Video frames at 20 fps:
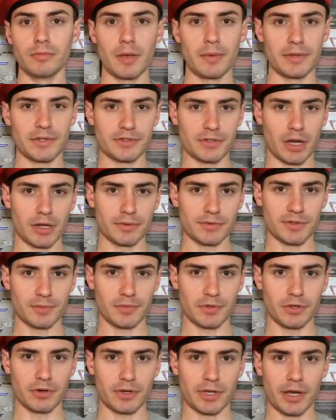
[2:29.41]
Maybe it's not
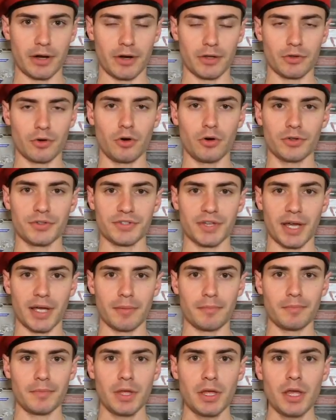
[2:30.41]
something you're carrying the whole
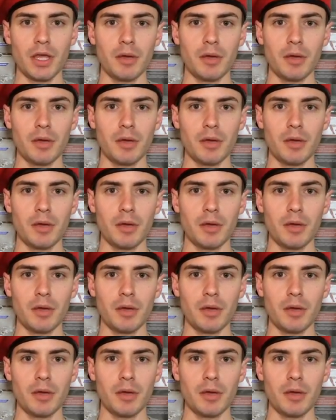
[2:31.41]
time,